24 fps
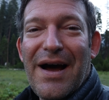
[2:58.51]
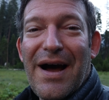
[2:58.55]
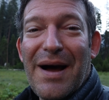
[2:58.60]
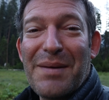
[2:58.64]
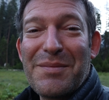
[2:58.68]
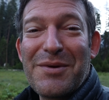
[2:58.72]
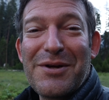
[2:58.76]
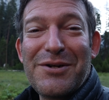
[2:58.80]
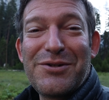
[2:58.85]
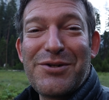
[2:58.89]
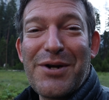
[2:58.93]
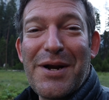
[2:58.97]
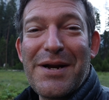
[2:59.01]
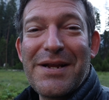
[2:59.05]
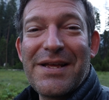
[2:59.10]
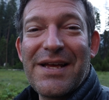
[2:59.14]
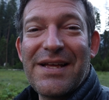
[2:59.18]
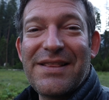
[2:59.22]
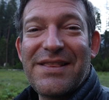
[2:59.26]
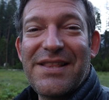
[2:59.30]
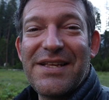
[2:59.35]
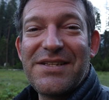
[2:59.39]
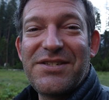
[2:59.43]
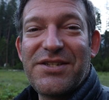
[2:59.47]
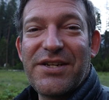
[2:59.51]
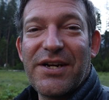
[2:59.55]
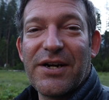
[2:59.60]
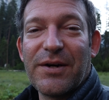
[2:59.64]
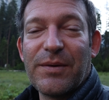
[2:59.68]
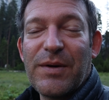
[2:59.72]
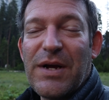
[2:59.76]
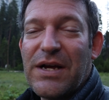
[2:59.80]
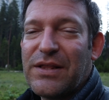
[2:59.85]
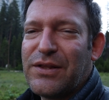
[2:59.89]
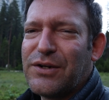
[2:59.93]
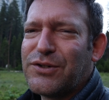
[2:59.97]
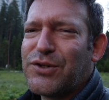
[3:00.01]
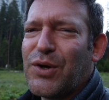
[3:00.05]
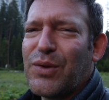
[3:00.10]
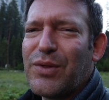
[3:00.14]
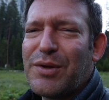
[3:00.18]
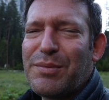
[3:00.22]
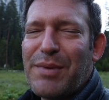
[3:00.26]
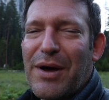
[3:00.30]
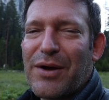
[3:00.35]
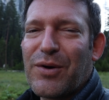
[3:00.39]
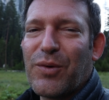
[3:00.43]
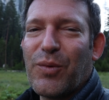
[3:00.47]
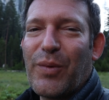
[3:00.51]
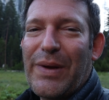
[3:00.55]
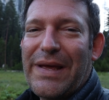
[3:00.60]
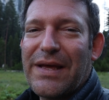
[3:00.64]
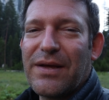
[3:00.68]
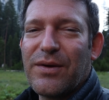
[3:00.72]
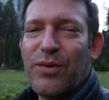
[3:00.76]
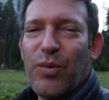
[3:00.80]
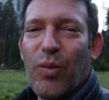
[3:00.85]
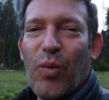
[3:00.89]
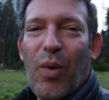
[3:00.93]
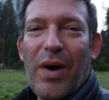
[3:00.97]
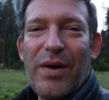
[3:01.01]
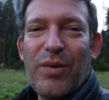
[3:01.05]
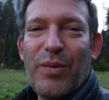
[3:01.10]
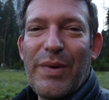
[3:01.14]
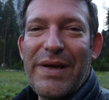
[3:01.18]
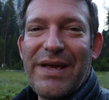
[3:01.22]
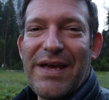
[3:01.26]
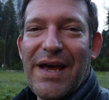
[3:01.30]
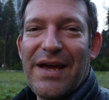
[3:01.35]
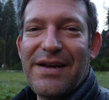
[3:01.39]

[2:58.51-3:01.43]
I'm gonna try to get this year. There's only about 1 week